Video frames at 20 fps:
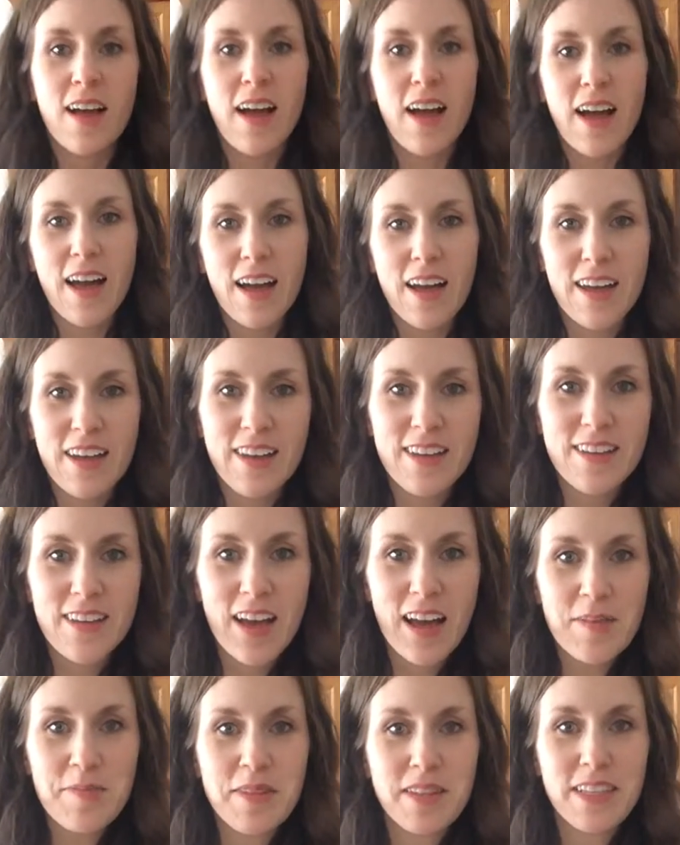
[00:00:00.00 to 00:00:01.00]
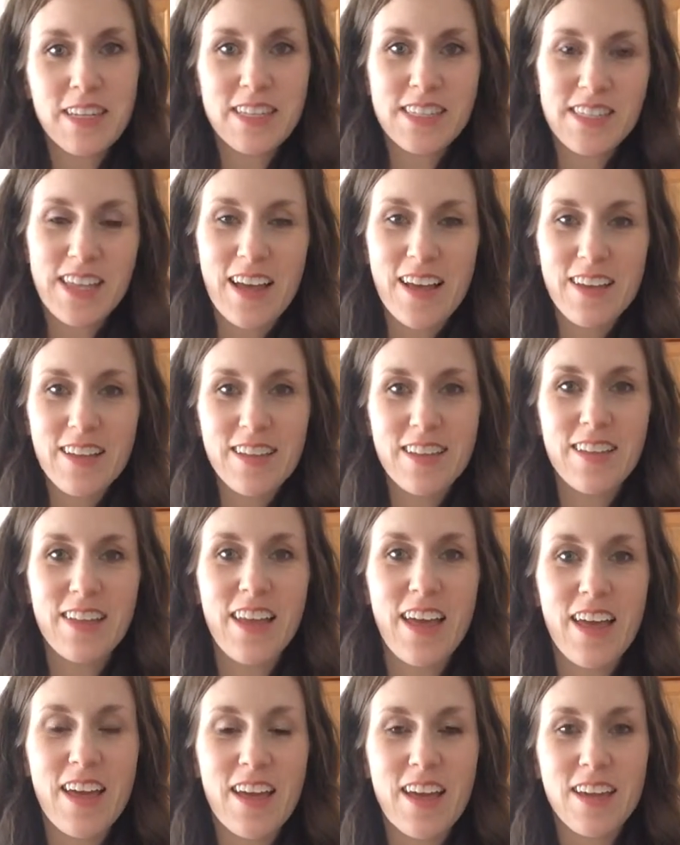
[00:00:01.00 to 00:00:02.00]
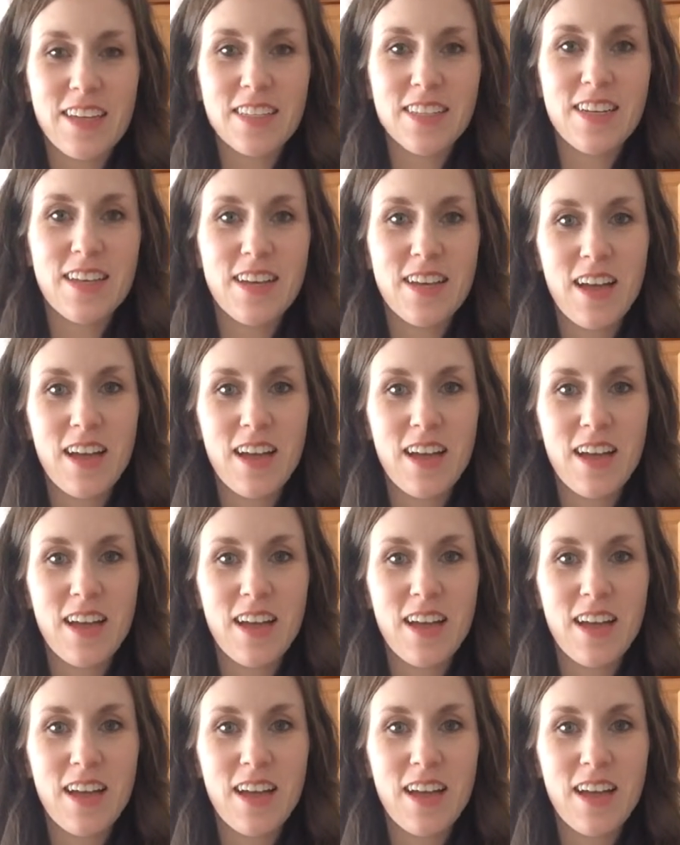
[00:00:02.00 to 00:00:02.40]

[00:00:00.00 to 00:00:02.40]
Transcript: Hi, I'm Elisa, and